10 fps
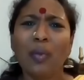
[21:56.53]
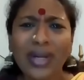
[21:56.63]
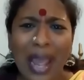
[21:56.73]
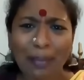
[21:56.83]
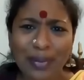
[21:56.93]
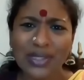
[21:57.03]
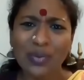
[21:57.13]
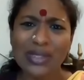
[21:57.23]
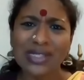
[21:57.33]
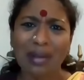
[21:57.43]
What
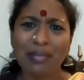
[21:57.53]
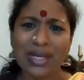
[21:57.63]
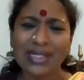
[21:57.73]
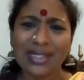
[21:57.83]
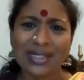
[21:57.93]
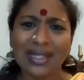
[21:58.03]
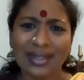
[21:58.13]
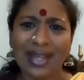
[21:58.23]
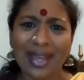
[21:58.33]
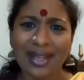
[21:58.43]
happens when somebody
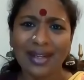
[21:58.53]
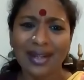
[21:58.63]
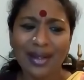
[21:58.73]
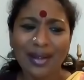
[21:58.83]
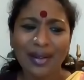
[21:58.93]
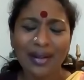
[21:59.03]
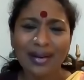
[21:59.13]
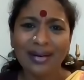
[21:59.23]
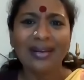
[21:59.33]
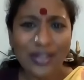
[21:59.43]
sitting there
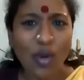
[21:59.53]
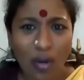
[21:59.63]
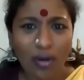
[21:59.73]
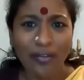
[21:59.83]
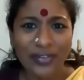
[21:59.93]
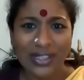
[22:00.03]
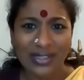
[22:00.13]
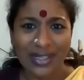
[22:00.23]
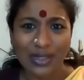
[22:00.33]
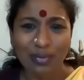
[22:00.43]
does all of
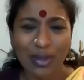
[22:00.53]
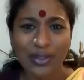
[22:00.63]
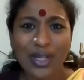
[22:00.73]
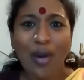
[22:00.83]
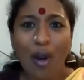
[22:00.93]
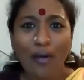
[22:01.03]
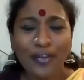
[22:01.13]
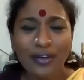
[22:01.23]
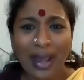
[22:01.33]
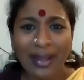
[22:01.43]
these things? Because
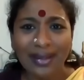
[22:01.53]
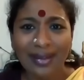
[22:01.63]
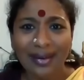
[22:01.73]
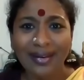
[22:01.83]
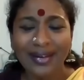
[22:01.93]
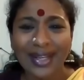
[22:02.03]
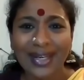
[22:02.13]
often I hear